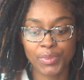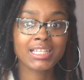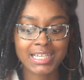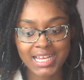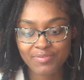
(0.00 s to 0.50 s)

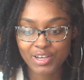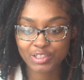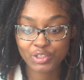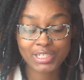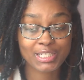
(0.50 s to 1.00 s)
Today's video,
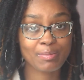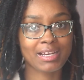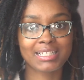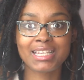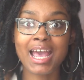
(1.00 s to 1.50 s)
as you can tell by
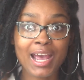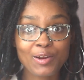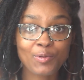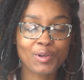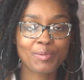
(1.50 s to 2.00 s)
the
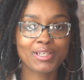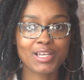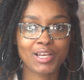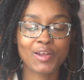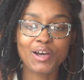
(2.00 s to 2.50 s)
title, we're going to be talking